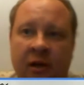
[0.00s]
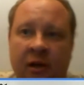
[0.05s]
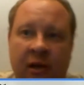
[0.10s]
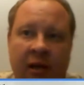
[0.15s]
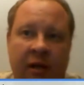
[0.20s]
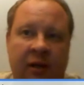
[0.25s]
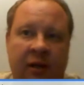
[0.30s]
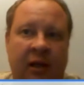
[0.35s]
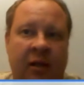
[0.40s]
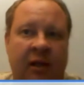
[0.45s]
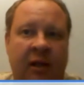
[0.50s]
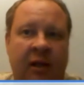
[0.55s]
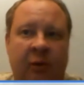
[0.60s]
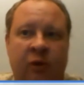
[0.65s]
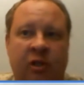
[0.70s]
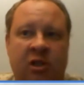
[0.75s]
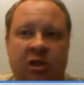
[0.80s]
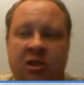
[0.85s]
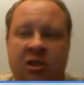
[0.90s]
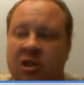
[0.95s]
And then they would
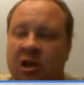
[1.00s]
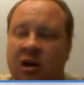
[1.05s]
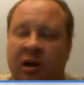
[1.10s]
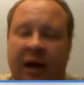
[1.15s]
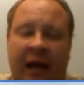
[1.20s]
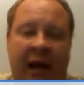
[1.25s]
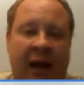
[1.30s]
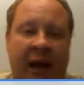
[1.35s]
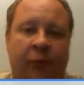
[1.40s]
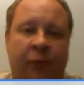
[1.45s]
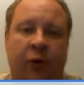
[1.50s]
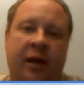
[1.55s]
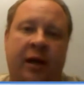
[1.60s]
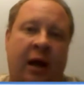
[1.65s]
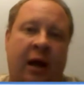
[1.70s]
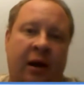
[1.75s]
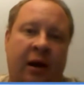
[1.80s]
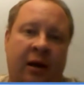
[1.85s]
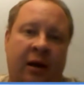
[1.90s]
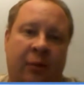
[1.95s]
just start hammering
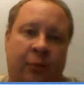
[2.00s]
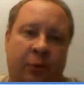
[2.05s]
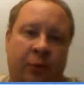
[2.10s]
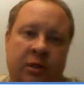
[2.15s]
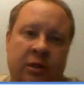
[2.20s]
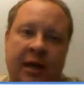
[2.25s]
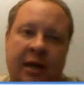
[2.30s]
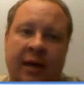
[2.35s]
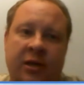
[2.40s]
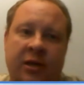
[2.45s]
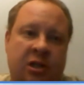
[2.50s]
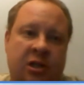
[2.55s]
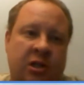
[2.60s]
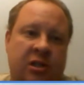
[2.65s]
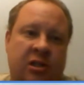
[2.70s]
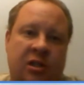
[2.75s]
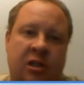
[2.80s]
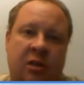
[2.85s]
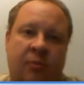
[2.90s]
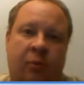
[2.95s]
down on your percentages
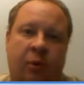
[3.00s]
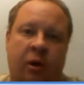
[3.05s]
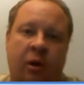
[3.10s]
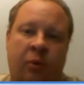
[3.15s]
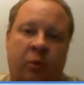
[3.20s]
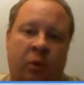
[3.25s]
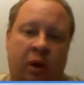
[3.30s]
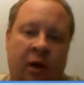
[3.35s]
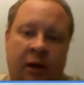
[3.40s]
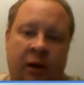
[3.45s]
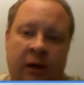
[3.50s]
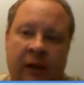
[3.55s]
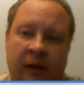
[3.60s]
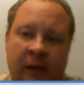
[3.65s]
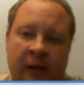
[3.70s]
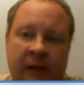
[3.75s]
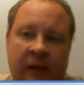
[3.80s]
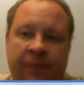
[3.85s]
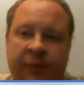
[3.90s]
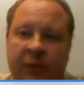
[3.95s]
to the point where
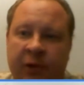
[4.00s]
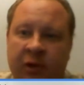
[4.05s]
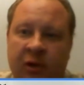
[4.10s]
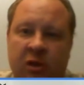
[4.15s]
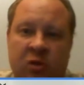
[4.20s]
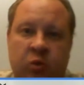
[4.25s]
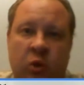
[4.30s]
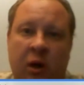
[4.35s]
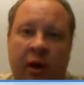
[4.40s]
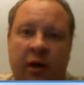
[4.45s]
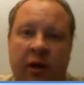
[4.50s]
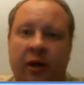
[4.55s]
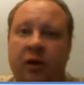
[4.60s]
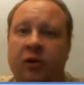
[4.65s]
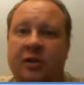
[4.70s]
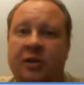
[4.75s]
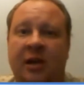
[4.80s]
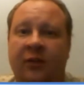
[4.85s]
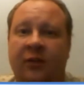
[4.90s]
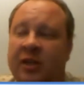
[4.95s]
you're just working
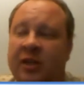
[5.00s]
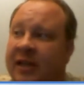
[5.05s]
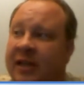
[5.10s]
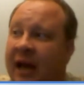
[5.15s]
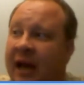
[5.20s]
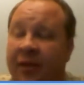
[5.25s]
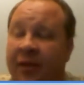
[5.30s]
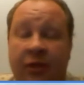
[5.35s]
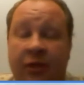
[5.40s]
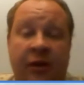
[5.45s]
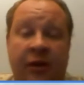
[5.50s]
yourself to death.